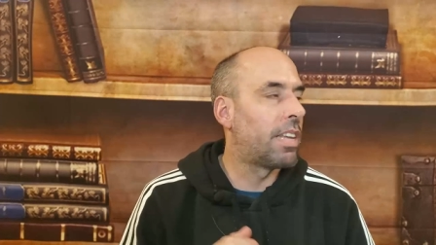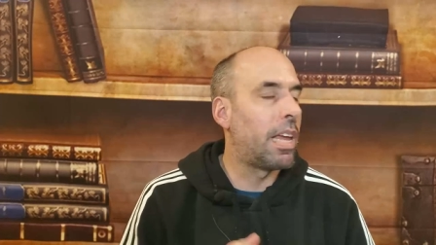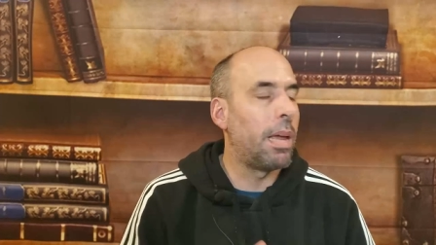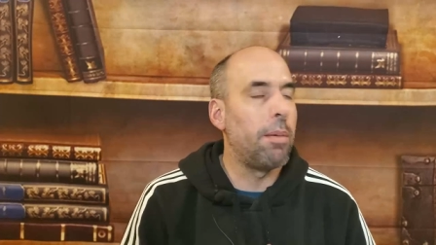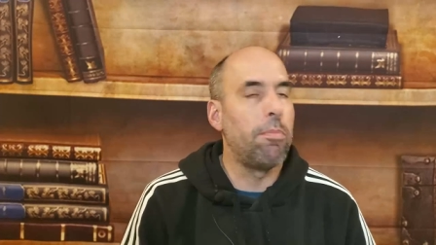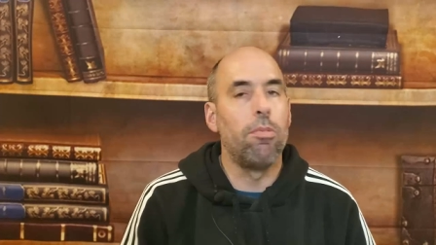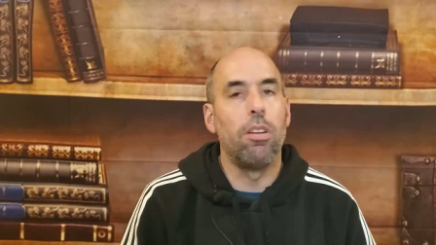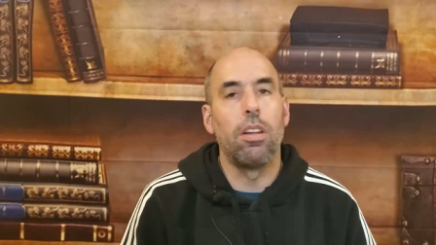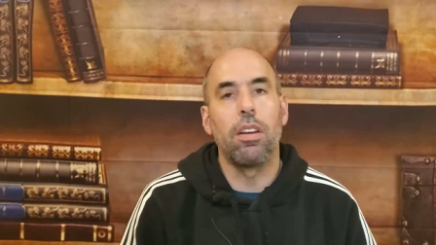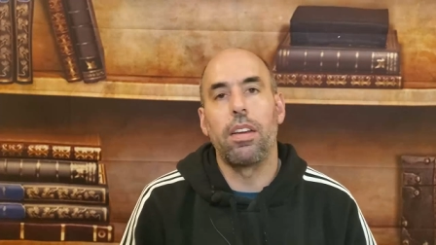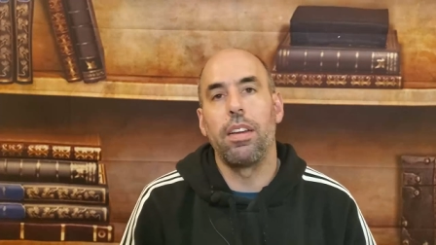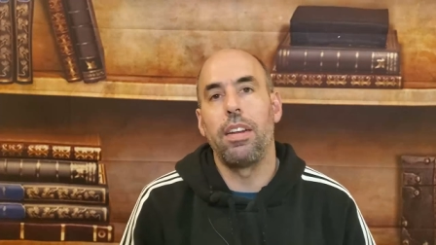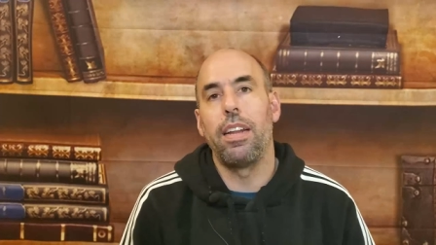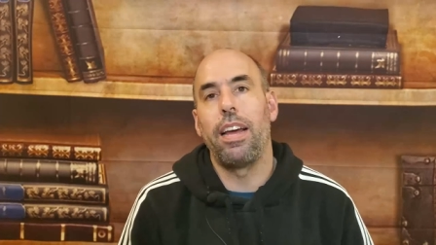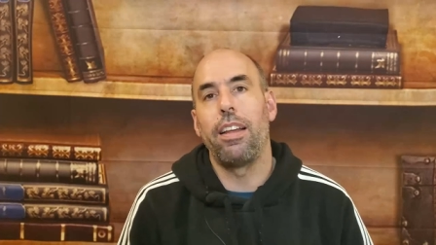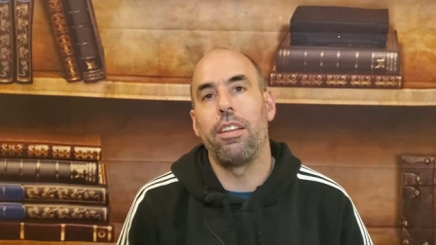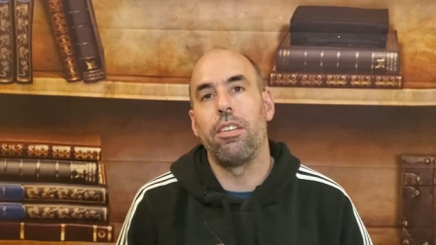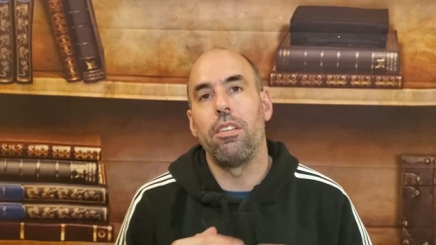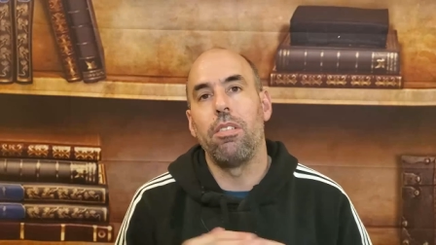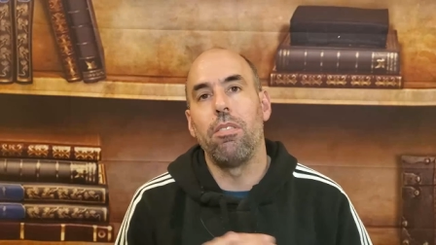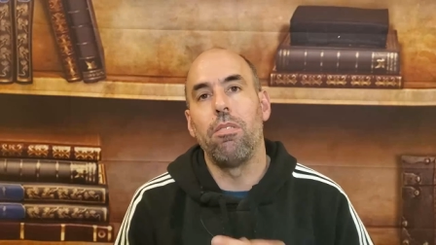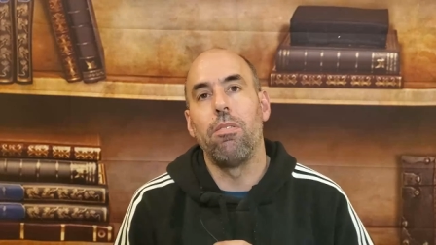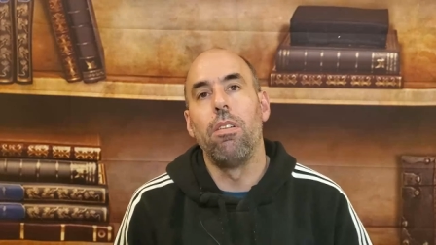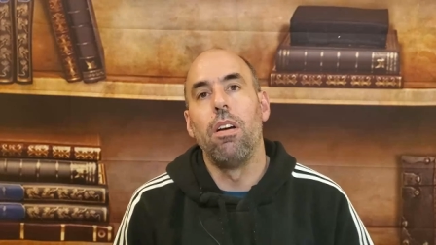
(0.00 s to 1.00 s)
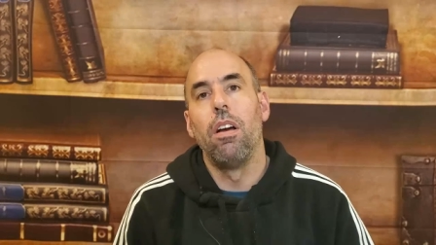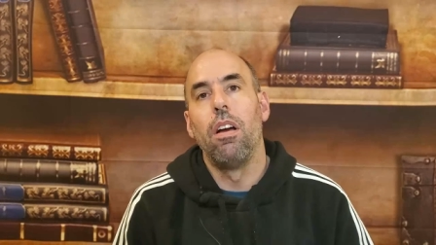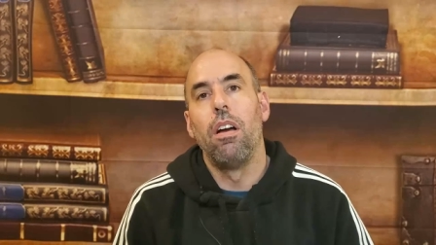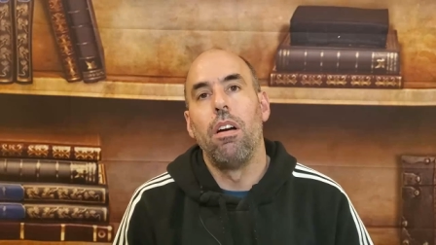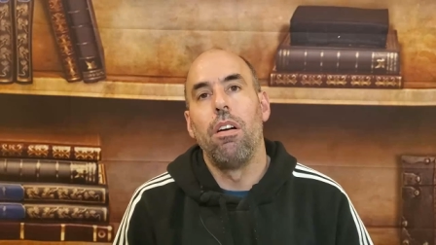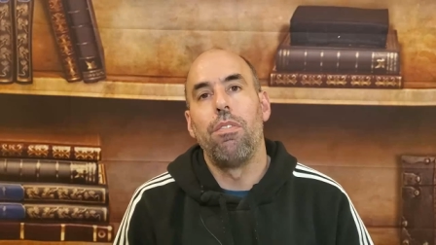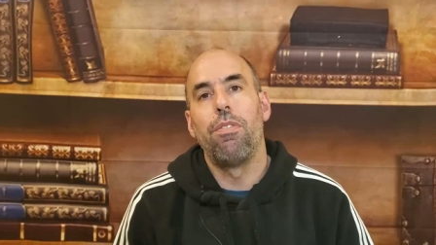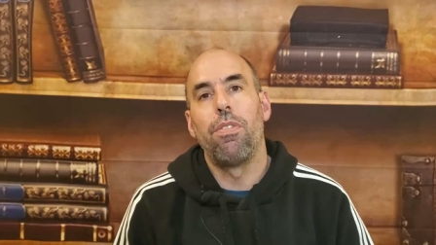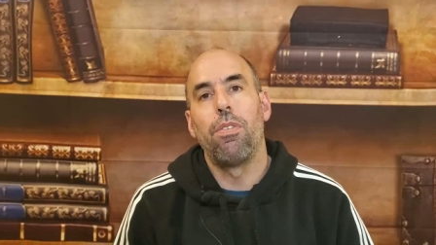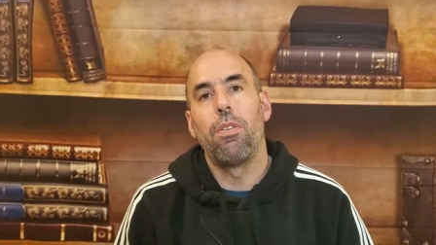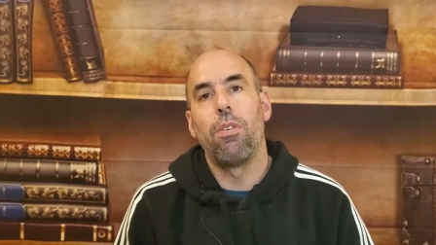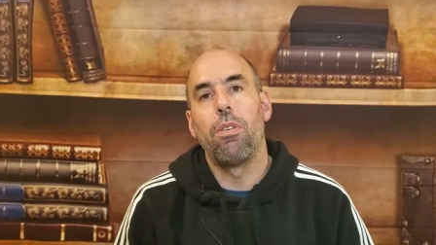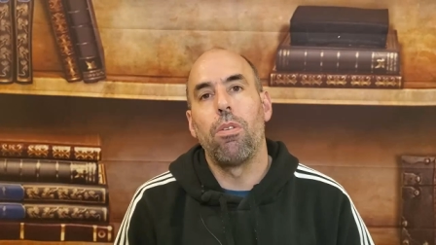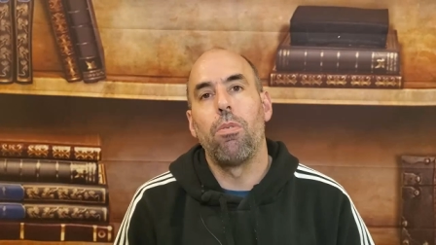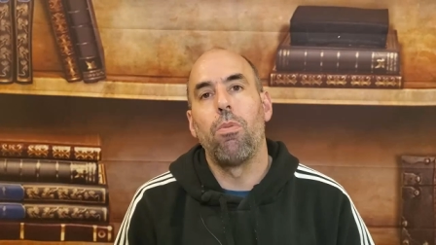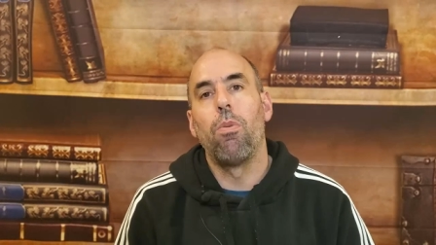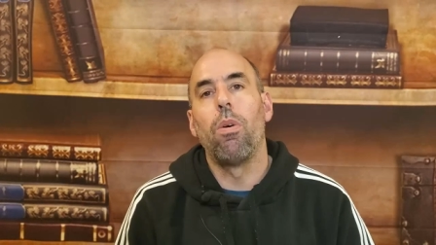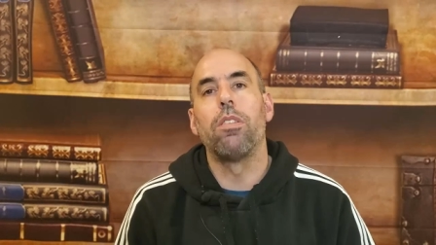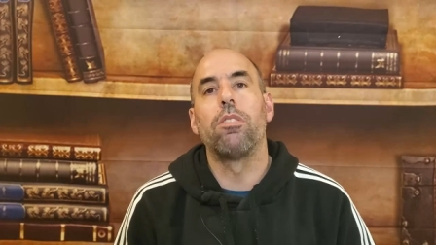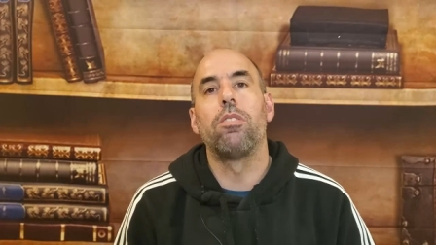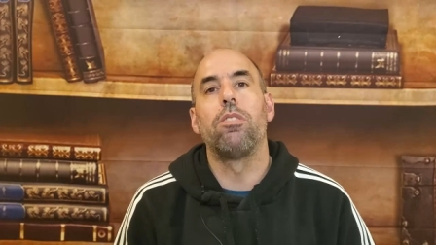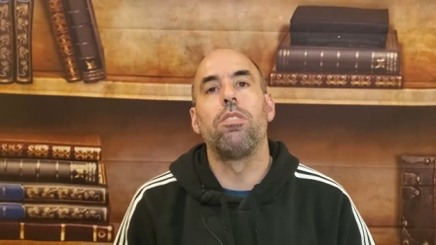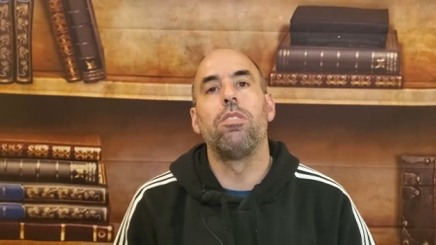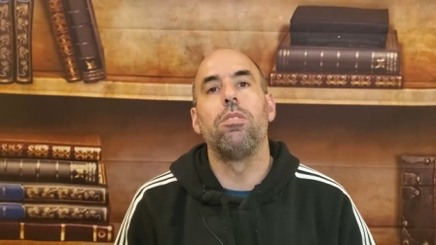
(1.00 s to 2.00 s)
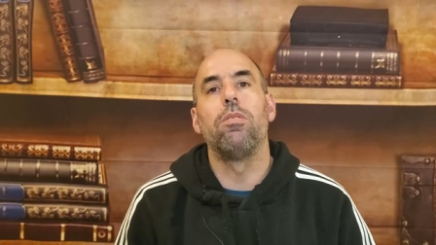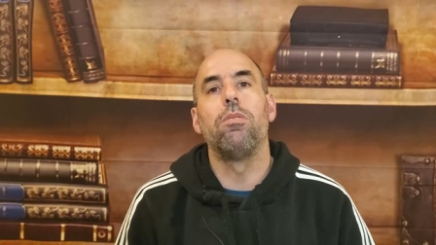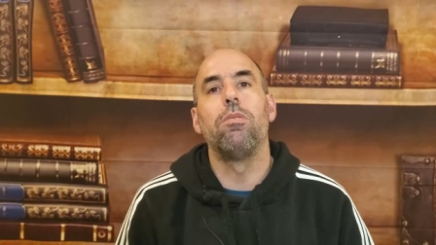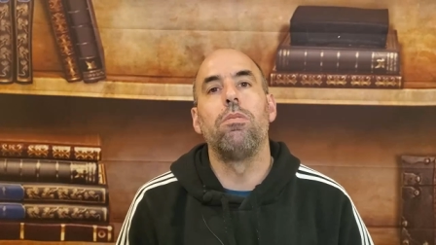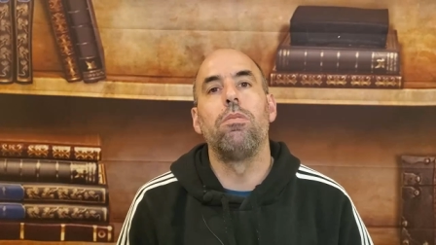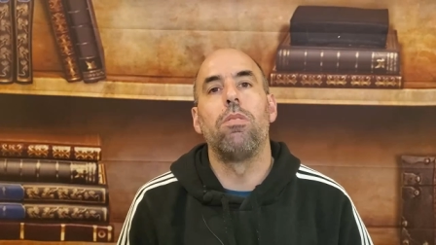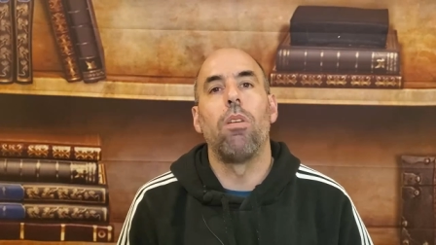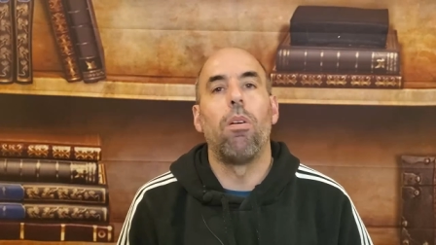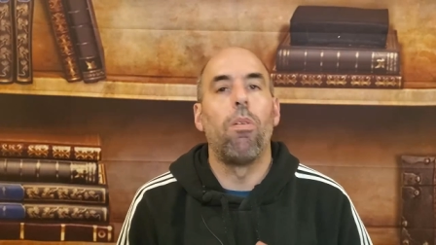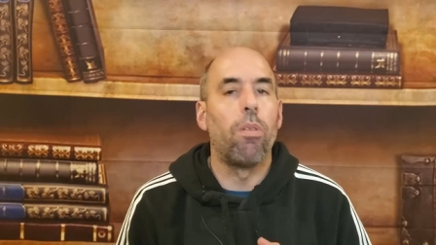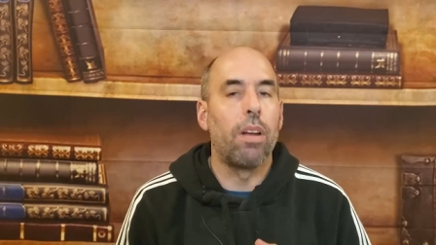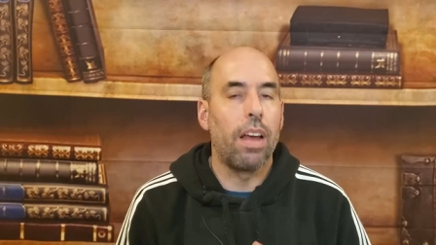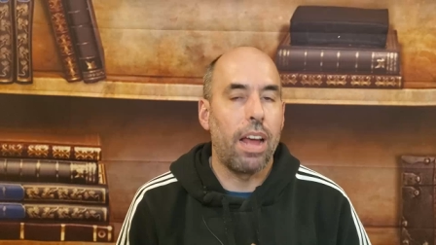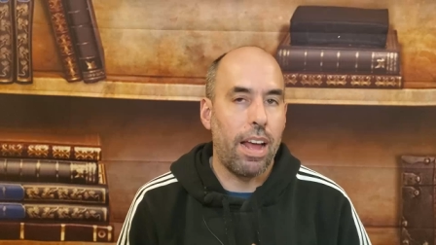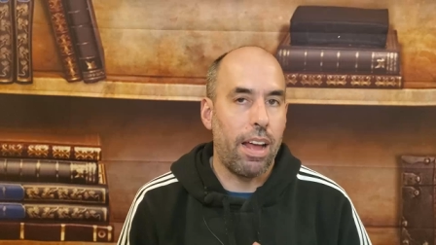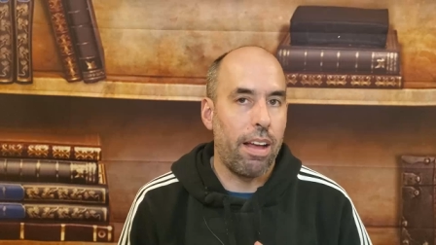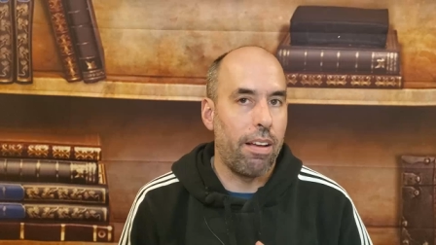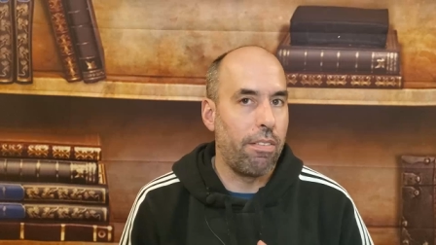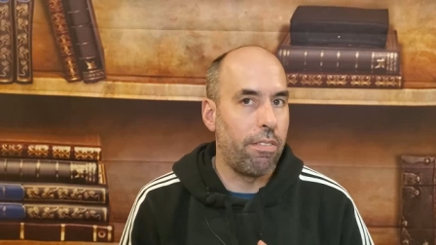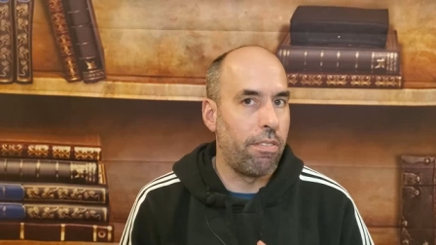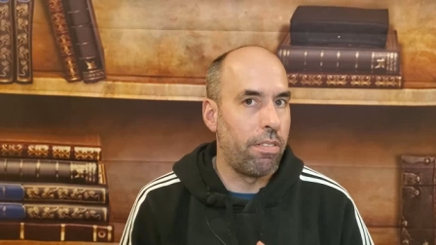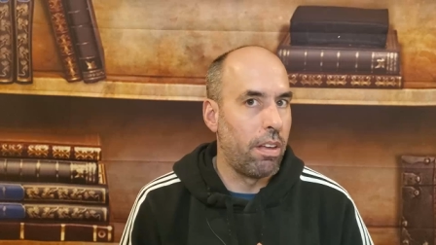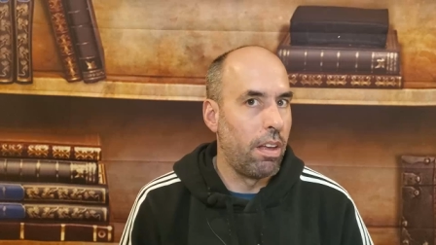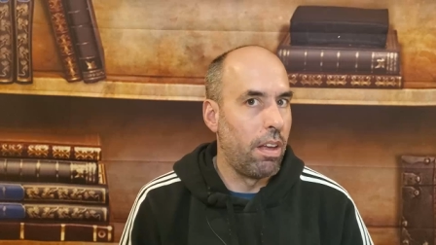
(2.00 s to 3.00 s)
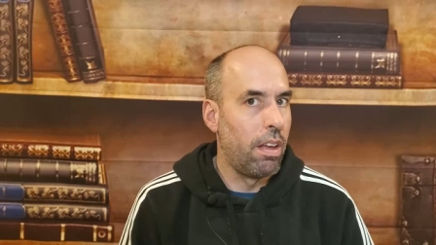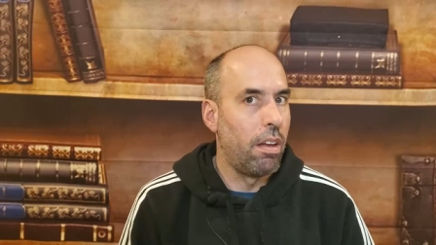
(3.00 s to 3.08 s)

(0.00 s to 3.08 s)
keep looking at you for what you don't have